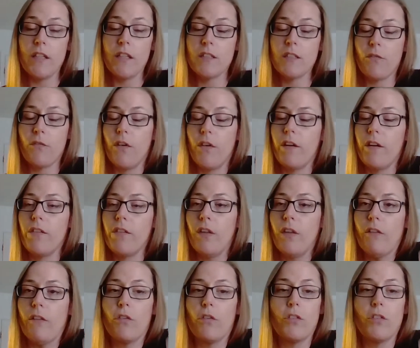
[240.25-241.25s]
It's a very
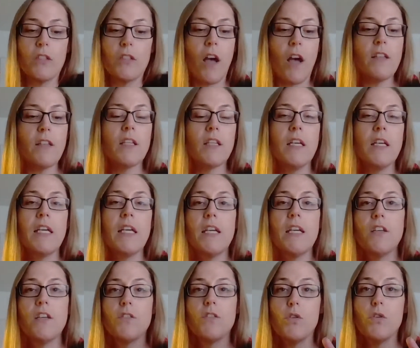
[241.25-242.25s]
flavorful sauce.
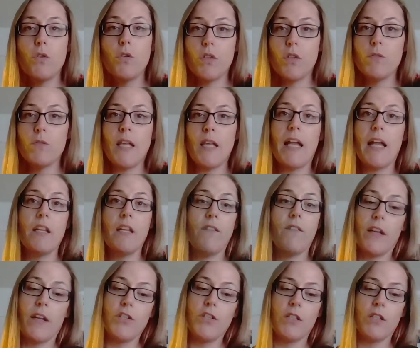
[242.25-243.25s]
So you can use any
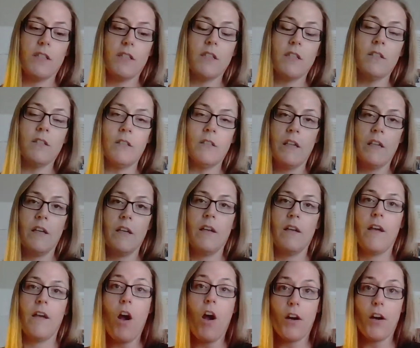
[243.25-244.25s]
veggies,
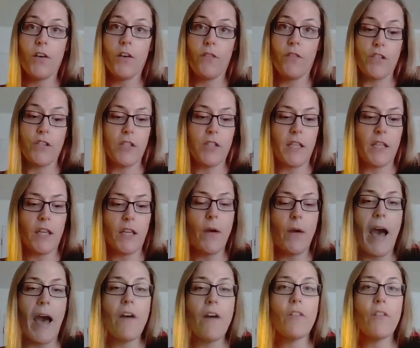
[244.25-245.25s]
hard veggies that you
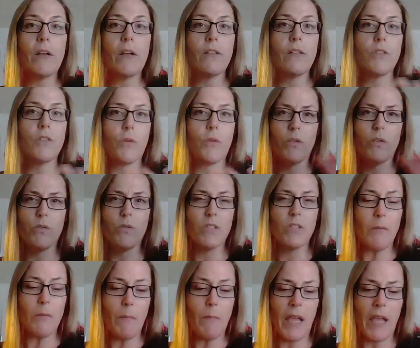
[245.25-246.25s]
have. I don't use
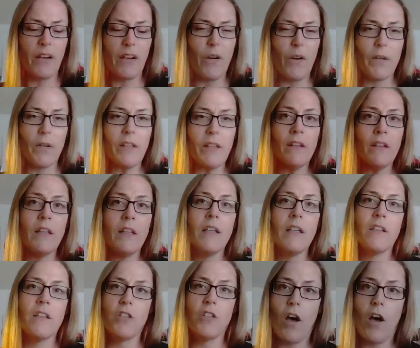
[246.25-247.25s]
tomato and
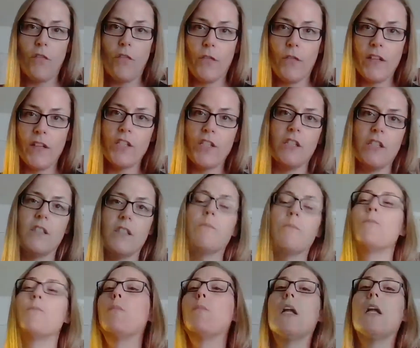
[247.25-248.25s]
soft veggies,
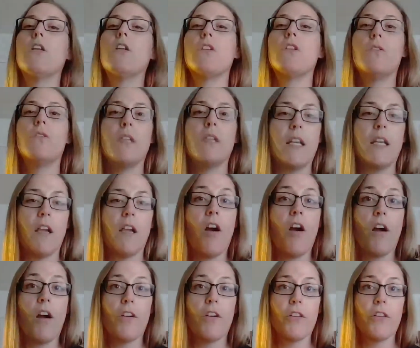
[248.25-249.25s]
but you can use any
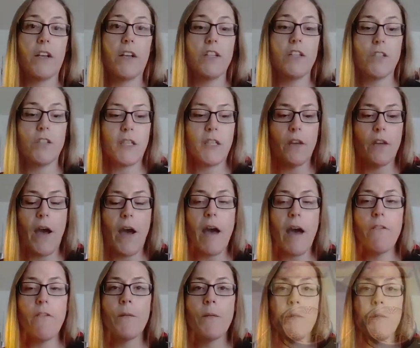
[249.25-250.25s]
harder veggies that you have.